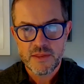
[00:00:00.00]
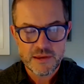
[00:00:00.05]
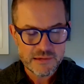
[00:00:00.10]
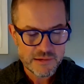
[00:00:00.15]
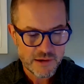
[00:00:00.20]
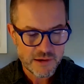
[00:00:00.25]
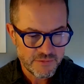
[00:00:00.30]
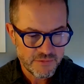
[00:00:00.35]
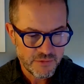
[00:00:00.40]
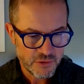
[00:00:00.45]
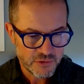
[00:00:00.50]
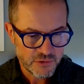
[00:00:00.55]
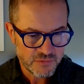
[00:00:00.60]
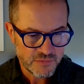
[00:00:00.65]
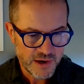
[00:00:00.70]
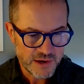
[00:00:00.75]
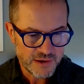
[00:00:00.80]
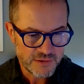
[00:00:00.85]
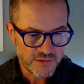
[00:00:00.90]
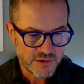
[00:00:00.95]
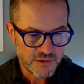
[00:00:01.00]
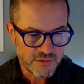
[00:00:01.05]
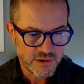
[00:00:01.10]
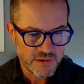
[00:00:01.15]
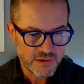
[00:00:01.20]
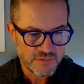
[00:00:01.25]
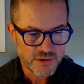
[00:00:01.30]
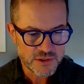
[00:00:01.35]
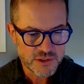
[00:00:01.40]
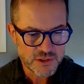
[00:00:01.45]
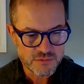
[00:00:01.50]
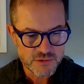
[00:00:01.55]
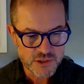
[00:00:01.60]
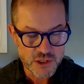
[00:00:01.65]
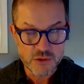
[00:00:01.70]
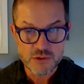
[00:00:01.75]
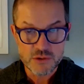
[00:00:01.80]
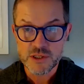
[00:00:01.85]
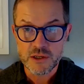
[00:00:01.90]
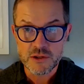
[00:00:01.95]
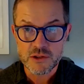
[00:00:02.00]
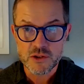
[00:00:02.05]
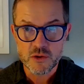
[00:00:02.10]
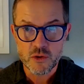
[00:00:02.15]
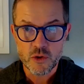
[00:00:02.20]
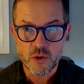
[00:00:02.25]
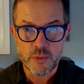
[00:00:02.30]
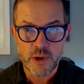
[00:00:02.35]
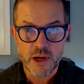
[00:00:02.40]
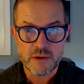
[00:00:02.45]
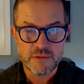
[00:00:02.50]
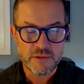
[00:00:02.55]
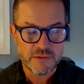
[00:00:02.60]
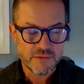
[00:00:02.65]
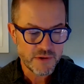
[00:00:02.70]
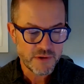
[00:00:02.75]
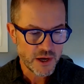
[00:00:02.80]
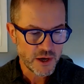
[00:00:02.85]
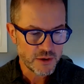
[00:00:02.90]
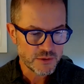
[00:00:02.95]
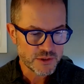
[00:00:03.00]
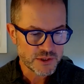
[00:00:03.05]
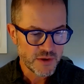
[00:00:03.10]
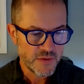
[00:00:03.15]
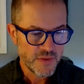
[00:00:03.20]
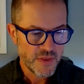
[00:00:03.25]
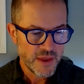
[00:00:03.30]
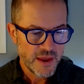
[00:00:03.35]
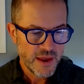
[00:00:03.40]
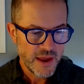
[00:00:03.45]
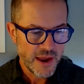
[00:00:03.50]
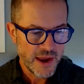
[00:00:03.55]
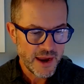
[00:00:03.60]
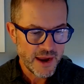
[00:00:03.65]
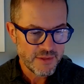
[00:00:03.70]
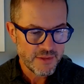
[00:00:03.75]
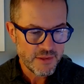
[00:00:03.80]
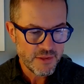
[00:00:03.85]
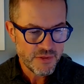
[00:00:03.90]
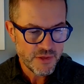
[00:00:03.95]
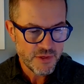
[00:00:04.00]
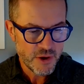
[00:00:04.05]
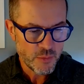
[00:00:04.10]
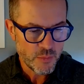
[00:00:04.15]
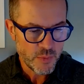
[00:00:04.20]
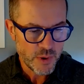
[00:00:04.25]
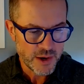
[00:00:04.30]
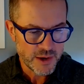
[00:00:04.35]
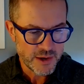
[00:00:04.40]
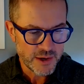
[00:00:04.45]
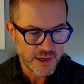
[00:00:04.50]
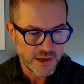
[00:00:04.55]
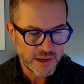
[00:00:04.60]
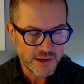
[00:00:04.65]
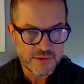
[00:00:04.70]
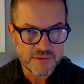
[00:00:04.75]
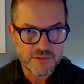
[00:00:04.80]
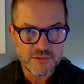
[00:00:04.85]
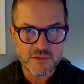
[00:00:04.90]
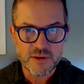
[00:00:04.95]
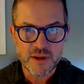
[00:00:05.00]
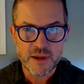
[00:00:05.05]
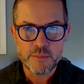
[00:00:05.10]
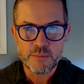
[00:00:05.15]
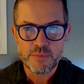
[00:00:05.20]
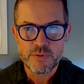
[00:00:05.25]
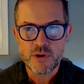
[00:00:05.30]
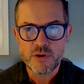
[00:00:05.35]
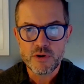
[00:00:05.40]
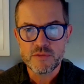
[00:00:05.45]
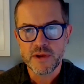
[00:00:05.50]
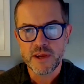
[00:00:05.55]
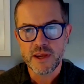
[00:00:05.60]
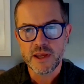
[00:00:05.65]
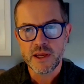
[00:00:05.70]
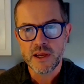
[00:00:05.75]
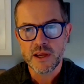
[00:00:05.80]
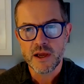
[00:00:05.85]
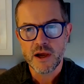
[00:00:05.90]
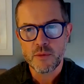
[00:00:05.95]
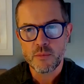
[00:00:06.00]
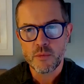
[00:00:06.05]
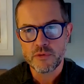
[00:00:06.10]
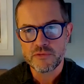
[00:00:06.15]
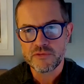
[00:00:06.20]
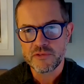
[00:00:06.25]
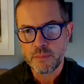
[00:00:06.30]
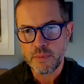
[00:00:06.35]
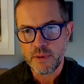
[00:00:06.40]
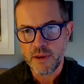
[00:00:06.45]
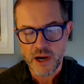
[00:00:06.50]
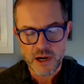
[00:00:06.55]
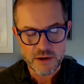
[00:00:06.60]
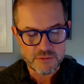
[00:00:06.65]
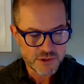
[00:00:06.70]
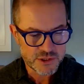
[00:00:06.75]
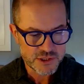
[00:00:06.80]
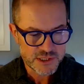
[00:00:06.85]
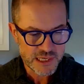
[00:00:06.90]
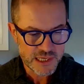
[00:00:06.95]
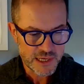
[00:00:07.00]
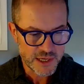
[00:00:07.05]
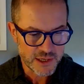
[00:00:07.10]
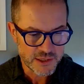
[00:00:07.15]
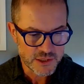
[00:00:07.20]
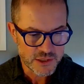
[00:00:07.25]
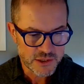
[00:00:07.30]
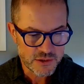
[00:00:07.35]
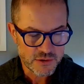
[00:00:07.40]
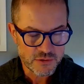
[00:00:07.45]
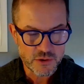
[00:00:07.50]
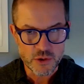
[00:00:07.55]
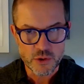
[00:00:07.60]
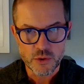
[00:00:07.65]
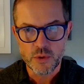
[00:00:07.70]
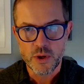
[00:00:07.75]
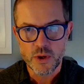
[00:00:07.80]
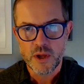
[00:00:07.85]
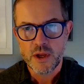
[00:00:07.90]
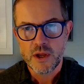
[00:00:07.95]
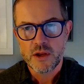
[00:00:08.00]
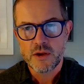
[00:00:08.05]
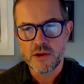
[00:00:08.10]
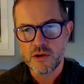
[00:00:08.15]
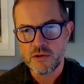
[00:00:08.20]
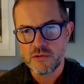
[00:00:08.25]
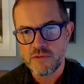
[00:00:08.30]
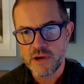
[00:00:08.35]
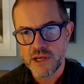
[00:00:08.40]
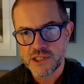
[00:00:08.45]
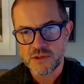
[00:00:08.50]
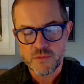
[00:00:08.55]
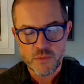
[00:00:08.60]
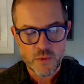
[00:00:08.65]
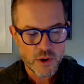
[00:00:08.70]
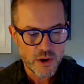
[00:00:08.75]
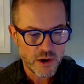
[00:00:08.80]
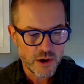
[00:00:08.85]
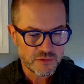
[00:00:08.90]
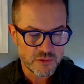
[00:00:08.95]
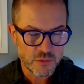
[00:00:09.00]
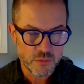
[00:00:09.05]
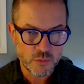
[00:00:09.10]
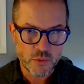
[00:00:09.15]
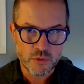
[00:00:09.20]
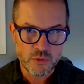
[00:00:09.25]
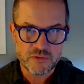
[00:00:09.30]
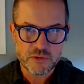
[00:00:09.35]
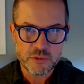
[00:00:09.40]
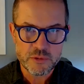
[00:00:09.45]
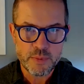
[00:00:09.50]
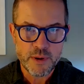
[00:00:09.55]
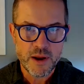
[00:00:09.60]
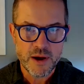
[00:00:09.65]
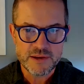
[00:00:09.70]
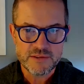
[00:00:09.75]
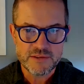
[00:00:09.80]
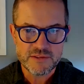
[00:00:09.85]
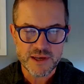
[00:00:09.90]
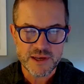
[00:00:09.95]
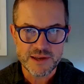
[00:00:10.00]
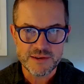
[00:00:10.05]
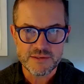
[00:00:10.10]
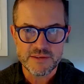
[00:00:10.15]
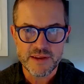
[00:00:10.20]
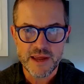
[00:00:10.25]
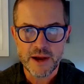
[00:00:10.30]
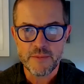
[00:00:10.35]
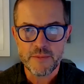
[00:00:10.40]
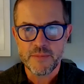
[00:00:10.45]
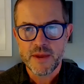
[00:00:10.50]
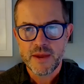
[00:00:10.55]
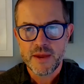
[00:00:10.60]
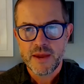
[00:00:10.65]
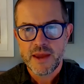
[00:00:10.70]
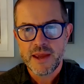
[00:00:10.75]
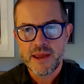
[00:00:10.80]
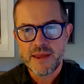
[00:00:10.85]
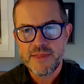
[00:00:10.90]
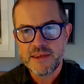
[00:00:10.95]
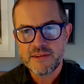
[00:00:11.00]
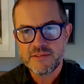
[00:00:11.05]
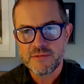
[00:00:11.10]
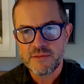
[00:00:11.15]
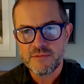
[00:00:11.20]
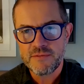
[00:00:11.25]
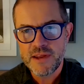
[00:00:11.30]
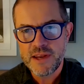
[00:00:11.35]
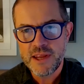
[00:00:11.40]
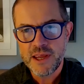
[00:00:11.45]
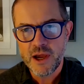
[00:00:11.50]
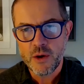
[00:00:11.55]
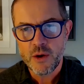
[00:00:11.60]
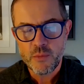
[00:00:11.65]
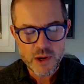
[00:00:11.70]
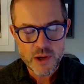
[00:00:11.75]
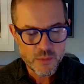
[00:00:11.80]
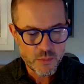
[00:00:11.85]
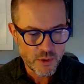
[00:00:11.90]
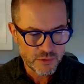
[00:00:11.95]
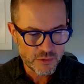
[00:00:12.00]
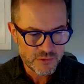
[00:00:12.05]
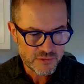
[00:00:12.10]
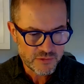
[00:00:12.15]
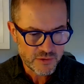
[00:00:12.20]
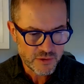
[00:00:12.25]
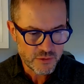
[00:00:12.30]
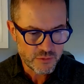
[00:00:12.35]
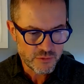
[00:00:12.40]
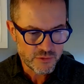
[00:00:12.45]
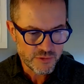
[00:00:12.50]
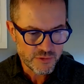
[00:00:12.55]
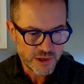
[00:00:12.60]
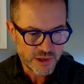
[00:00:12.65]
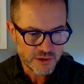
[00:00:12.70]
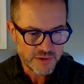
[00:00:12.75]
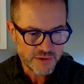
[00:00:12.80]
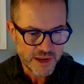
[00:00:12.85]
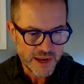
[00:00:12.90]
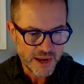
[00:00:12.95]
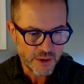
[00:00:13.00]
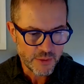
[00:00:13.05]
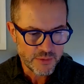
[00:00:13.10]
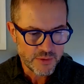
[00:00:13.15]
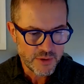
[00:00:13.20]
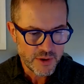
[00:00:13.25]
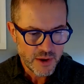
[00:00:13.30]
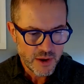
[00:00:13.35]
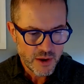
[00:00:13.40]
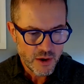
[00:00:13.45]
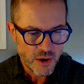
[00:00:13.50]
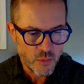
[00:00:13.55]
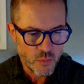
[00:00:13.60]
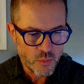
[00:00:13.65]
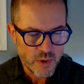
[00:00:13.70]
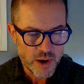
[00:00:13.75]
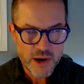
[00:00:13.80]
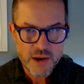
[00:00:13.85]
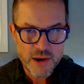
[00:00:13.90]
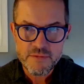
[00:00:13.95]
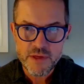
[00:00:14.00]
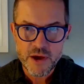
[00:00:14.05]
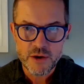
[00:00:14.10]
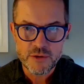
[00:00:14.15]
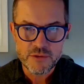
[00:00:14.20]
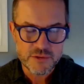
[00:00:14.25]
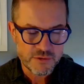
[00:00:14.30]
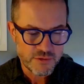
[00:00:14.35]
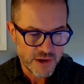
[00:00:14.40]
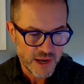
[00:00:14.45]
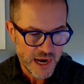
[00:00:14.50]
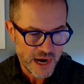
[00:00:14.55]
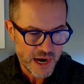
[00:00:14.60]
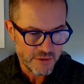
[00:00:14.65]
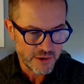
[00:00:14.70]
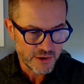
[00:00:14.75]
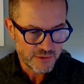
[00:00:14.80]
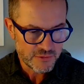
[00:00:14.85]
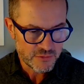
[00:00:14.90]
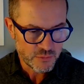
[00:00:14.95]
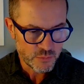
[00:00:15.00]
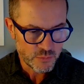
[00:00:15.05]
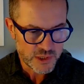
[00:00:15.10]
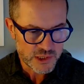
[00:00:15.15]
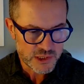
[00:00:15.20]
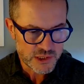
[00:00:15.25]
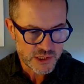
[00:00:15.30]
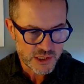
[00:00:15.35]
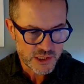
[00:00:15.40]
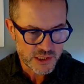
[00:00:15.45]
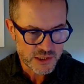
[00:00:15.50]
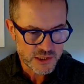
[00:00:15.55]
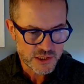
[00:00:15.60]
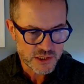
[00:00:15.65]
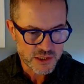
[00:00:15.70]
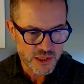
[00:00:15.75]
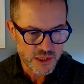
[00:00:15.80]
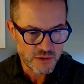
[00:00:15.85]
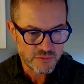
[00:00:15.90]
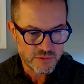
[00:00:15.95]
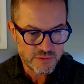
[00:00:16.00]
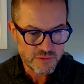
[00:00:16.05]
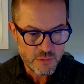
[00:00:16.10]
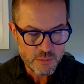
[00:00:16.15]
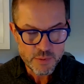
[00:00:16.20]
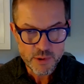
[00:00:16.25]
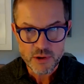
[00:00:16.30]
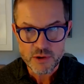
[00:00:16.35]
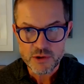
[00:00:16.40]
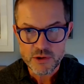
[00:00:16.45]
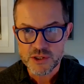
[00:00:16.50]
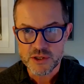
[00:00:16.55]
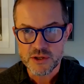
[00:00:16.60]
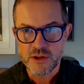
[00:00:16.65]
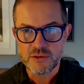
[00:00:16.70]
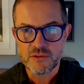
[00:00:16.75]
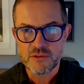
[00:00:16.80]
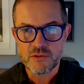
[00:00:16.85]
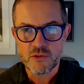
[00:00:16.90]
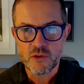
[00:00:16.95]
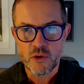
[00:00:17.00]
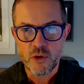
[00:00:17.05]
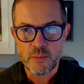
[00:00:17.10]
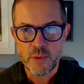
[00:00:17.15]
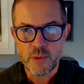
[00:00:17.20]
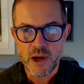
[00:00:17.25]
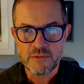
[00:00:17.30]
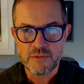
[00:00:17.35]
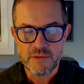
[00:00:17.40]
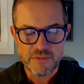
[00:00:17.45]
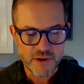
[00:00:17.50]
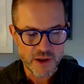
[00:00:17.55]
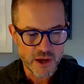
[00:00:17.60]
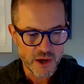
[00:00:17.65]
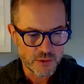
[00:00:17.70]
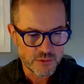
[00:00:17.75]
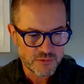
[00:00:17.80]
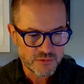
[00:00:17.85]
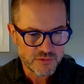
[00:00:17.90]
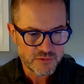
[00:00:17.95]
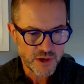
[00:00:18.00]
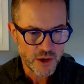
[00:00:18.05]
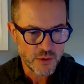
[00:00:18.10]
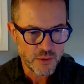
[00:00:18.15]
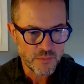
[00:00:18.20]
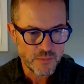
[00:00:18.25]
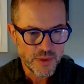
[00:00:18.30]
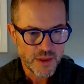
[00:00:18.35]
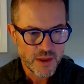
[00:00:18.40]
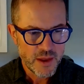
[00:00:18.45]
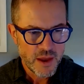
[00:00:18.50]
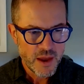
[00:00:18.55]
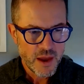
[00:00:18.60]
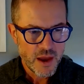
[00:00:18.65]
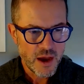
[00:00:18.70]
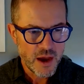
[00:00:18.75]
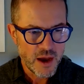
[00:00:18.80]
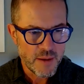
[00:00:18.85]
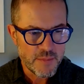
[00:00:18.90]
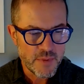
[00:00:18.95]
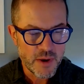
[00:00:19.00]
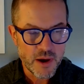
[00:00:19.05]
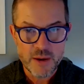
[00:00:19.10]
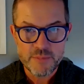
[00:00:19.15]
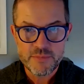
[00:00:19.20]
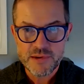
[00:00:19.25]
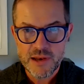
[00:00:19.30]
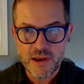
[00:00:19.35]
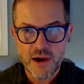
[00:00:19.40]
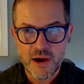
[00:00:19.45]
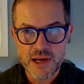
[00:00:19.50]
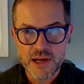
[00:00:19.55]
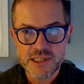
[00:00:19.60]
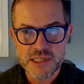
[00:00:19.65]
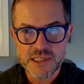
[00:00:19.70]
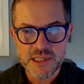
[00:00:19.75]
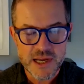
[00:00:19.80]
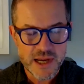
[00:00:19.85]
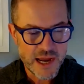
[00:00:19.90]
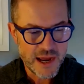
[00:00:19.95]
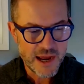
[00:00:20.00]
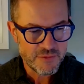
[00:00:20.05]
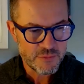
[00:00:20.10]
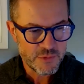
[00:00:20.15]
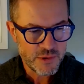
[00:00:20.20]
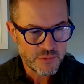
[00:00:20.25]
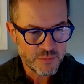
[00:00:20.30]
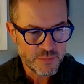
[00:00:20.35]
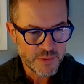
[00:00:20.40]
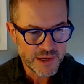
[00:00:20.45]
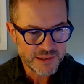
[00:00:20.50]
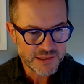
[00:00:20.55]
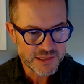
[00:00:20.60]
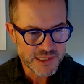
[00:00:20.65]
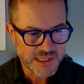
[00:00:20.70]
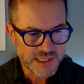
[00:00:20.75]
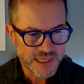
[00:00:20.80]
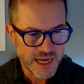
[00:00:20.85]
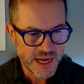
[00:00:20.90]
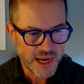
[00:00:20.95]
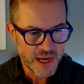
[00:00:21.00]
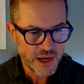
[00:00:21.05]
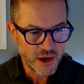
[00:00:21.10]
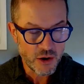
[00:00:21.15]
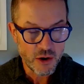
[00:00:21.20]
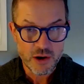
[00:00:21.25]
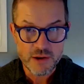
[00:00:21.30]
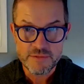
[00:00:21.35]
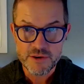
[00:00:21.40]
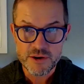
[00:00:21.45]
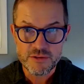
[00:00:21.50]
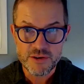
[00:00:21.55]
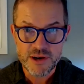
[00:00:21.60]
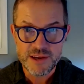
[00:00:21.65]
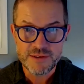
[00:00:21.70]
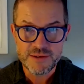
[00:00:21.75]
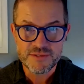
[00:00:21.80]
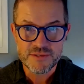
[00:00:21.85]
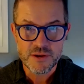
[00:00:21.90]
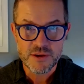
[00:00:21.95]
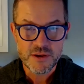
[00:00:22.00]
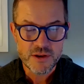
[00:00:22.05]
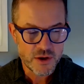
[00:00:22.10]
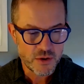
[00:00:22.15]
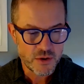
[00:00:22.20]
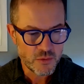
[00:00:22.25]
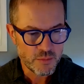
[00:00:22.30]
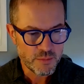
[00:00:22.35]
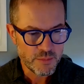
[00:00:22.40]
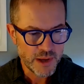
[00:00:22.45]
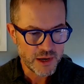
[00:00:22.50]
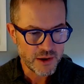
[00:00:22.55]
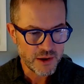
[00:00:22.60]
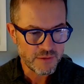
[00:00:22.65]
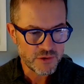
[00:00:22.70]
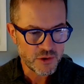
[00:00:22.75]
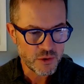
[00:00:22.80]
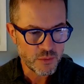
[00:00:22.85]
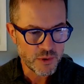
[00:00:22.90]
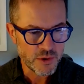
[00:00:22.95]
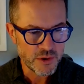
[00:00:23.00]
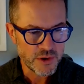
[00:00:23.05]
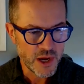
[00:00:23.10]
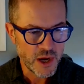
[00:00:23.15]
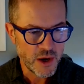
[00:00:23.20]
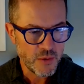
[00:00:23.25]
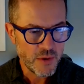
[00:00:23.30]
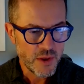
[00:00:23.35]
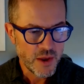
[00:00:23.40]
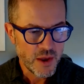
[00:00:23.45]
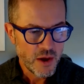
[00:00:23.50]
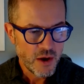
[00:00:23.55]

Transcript: things like phosphates in rivers, reducing storm overflows. And the third one is improving water supply resilience through new reservoirs and water supply schemes. Now, in this video, we want to drill down on one of those three areas, which is river pollution and storm overflows. So I'm delighted to have with me today Oliver Grievson, who many of you will know.